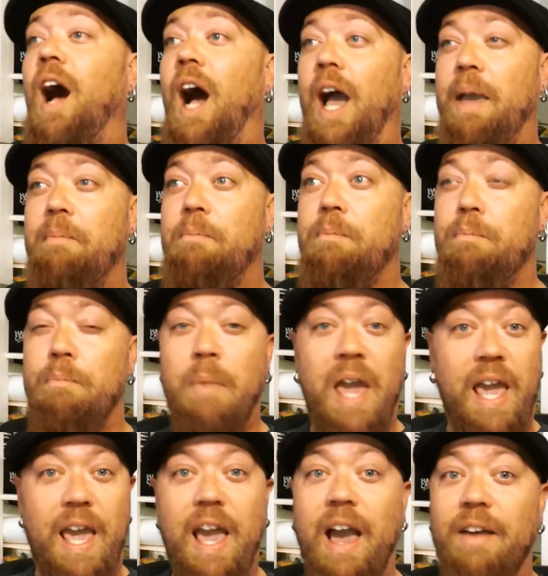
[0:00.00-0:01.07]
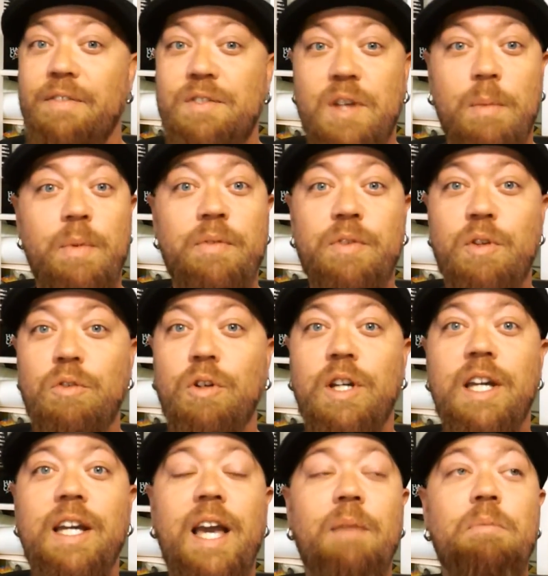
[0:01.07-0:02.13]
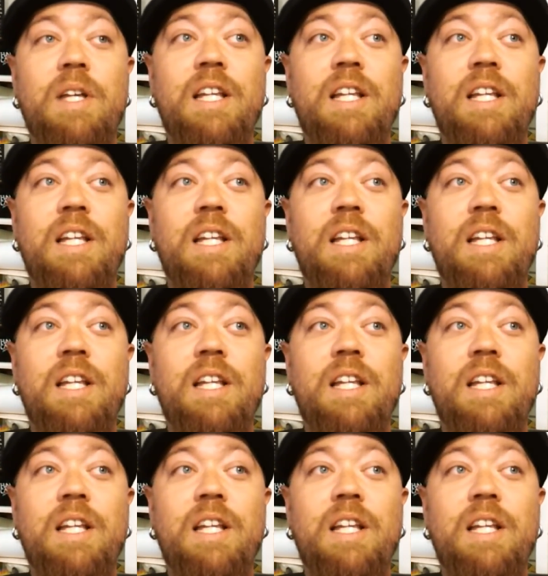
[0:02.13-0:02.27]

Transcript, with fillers: I may have some of you looking at